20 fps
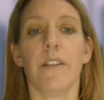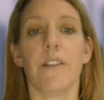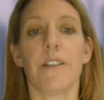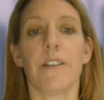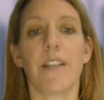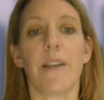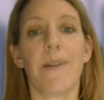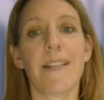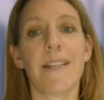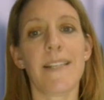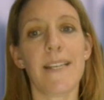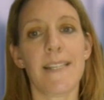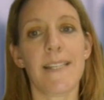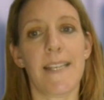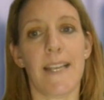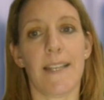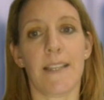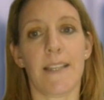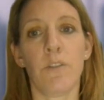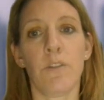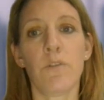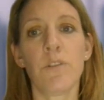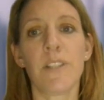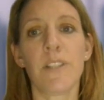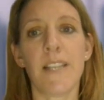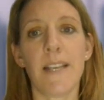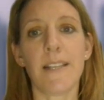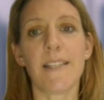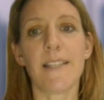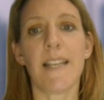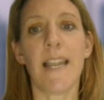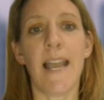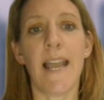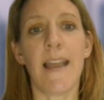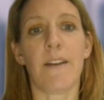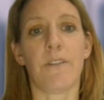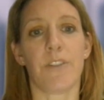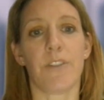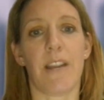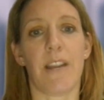So as I said, the law does
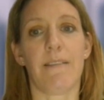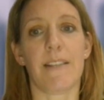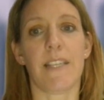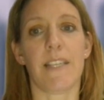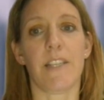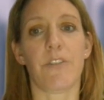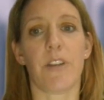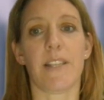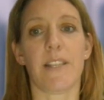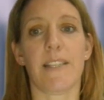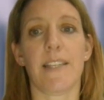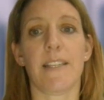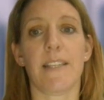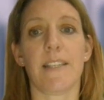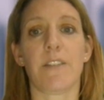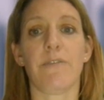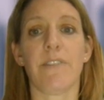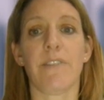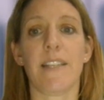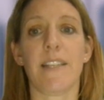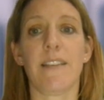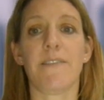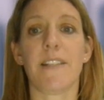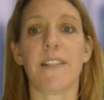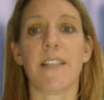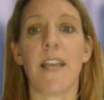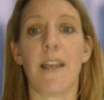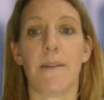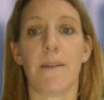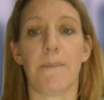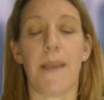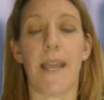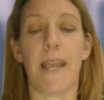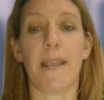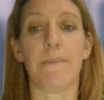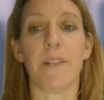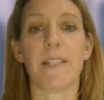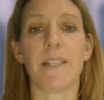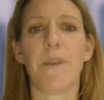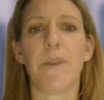allow charity trustees to receive certain payments,